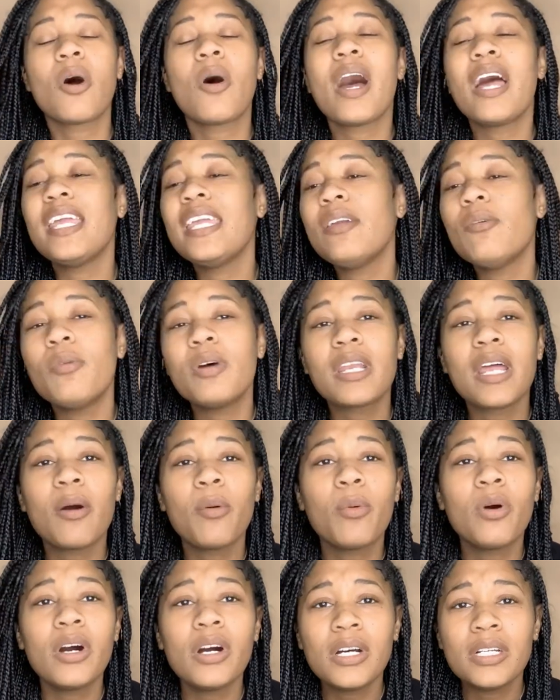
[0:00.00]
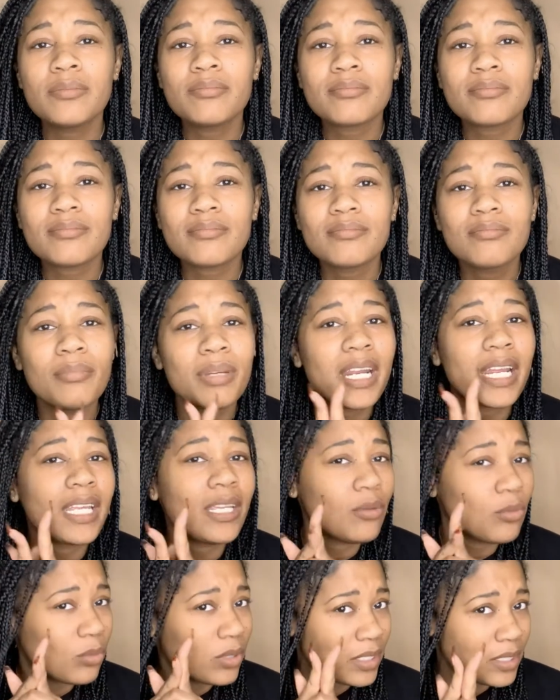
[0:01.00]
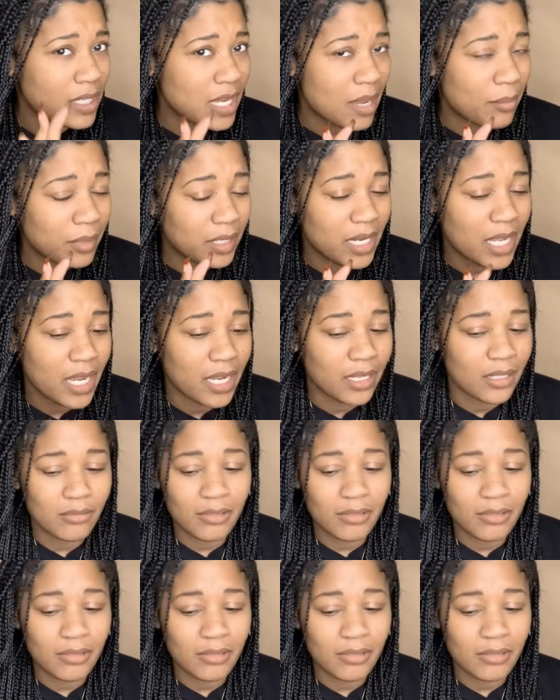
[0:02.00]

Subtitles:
I eat what I want, but I eat one time a day.